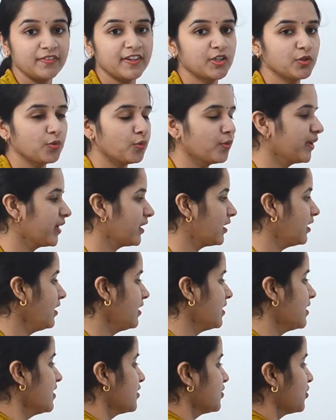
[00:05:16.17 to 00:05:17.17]
we do here?
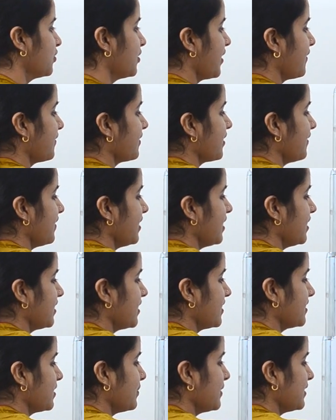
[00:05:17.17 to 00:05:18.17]
So they have given a
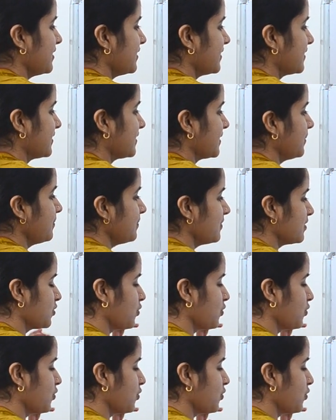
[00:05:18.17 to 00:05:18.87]
decimal system.